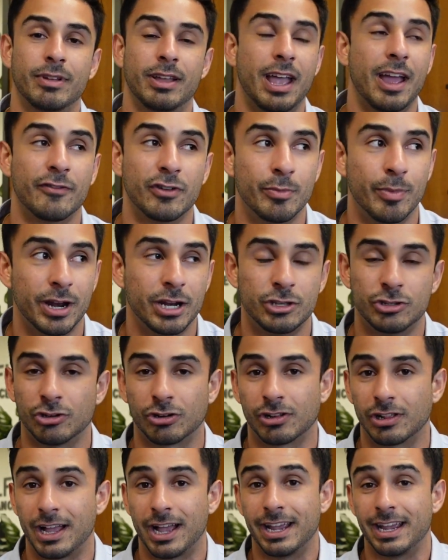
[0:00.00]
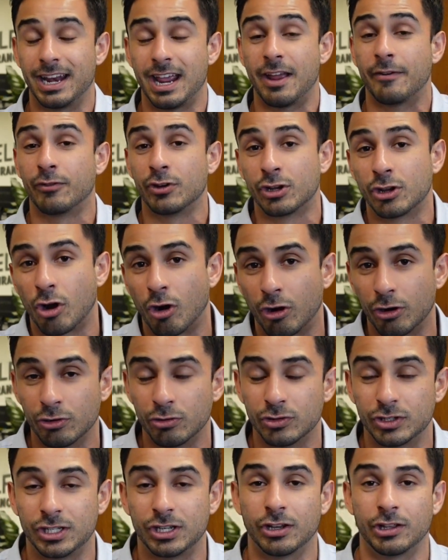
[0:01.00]
Everybody's your client. Every car
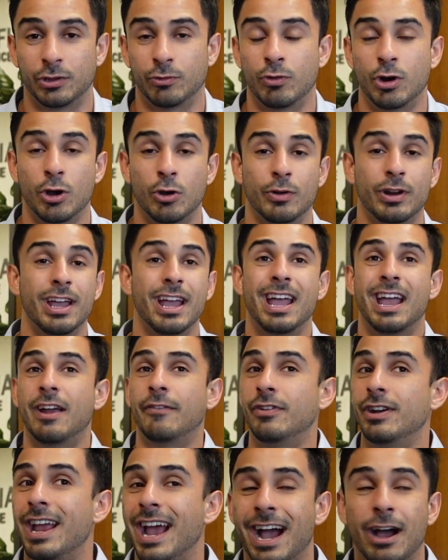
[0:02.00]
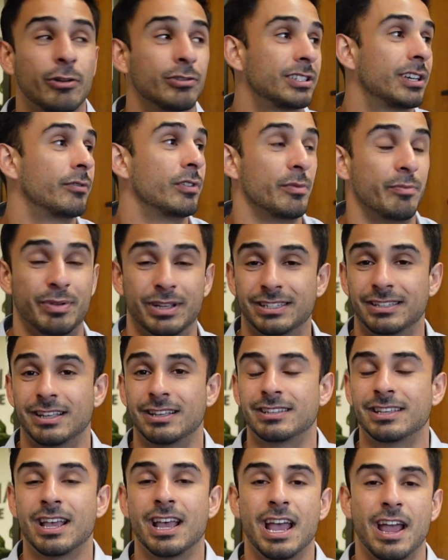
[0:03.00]
you see on the road, every house, every
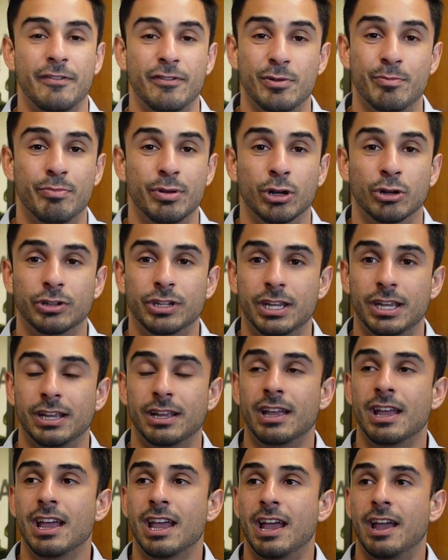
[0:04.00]
business, every building,